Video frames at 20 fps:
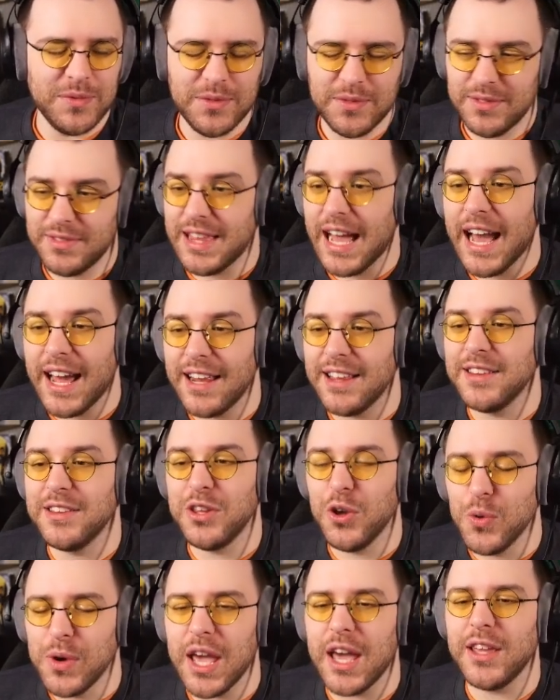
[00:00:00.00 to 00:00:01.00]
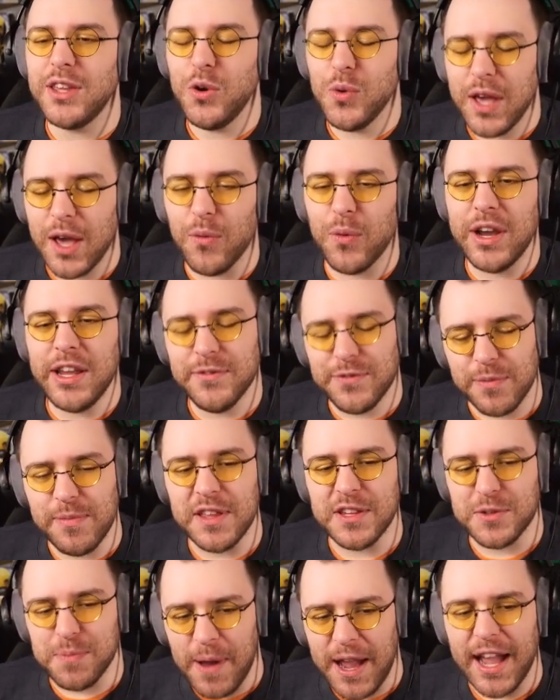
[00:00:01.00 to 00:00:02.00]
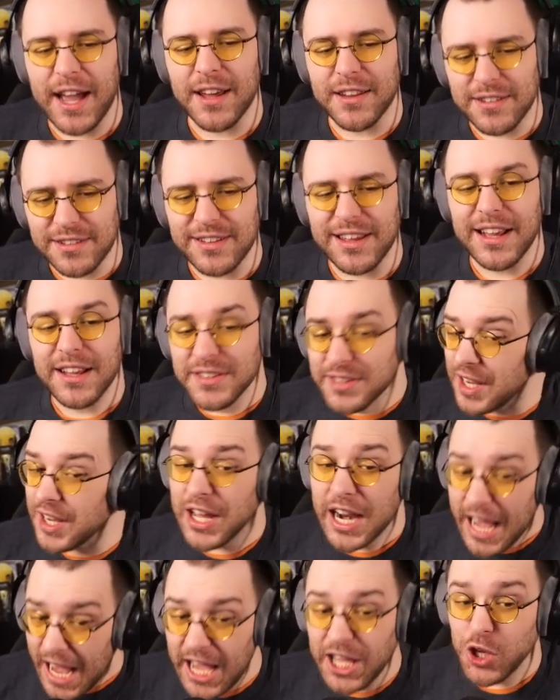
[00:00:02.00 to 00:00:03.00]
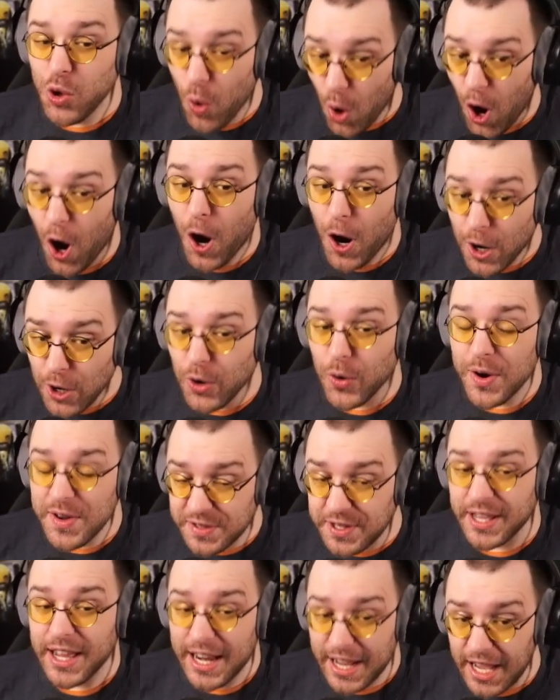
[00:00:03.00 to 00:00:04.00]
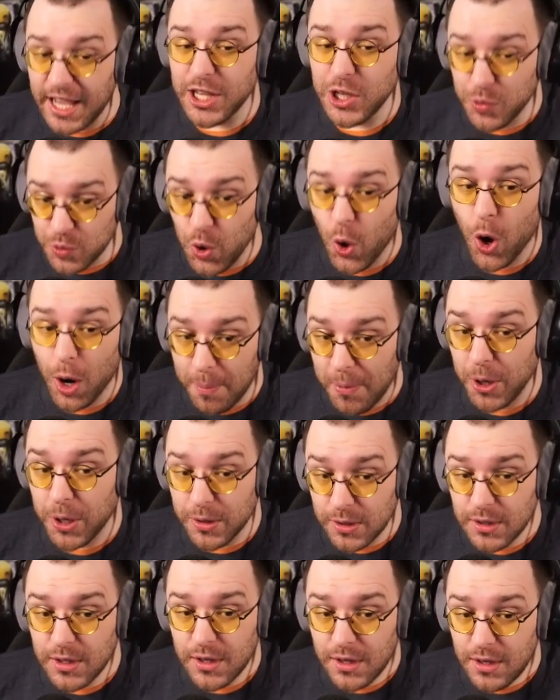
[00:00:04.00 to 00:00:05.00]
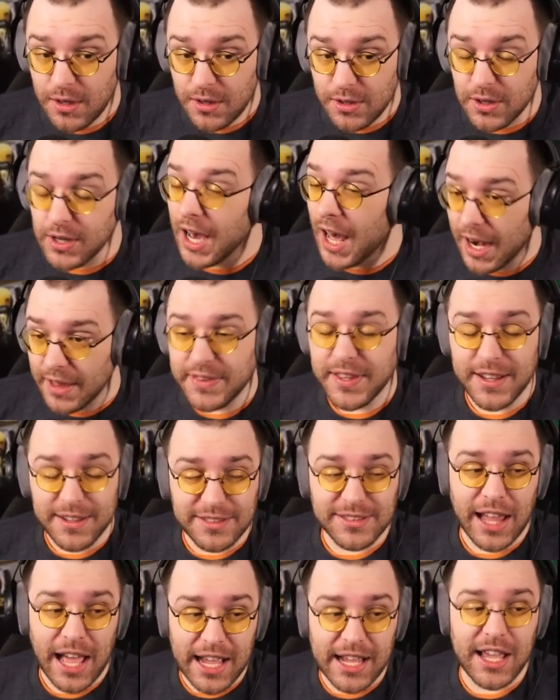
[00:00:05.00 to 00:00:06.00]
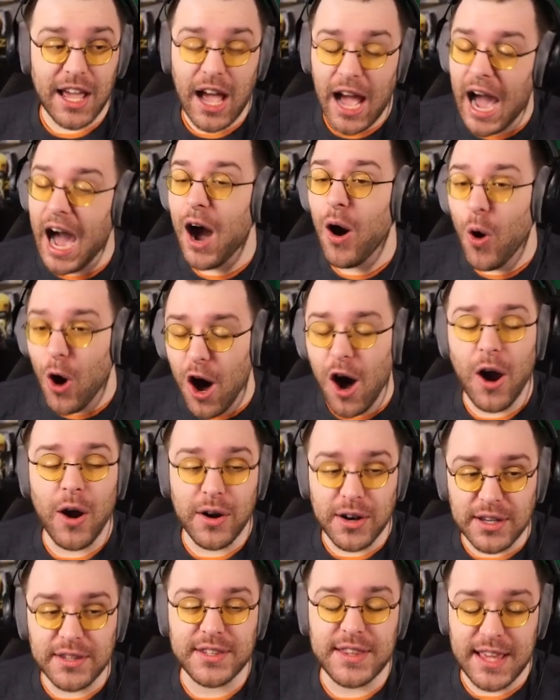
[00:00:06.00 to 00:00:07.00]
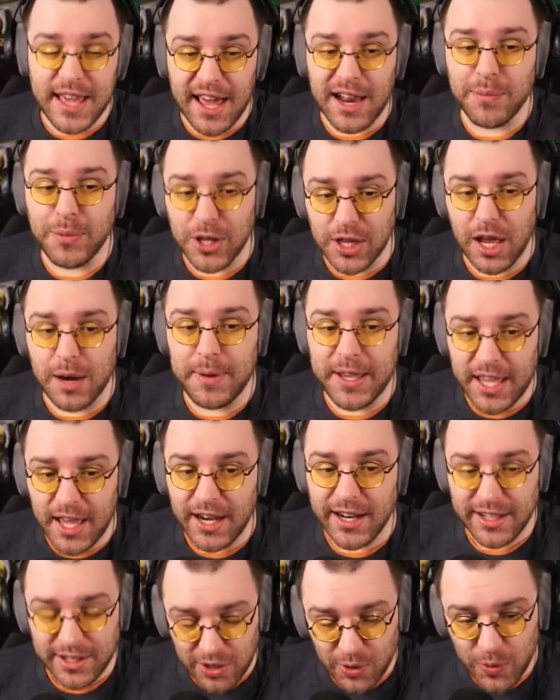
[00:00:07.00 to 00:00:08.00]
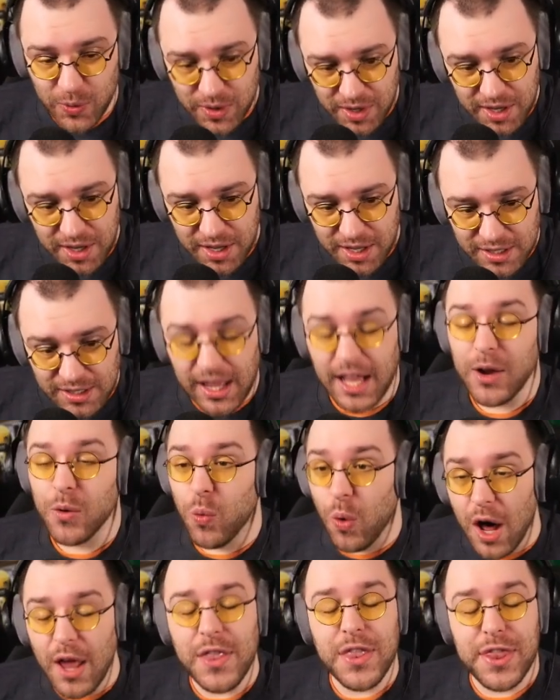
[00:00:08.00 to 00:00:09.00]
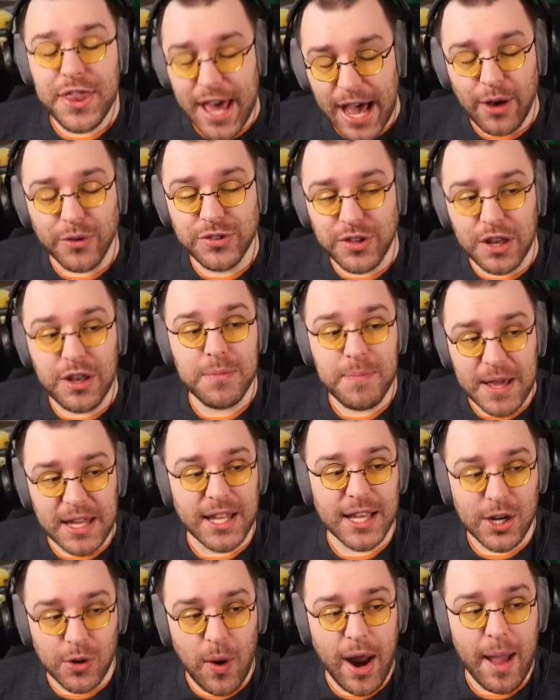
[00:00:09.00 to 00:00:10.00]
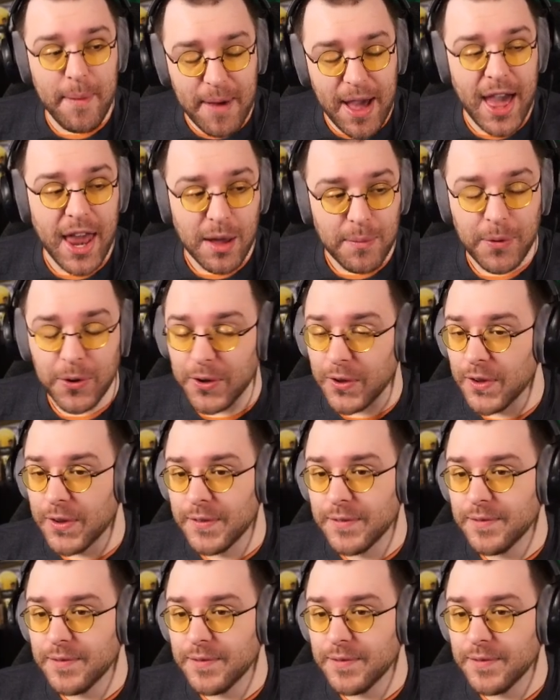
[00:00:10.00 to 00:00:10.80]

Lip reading: That you get weed from this man. Is it gonna hit you hard or is it gonna hit you normal? You gotta take like, how hard is the edible gonna be hitting you? Like 1,000 milligram edible.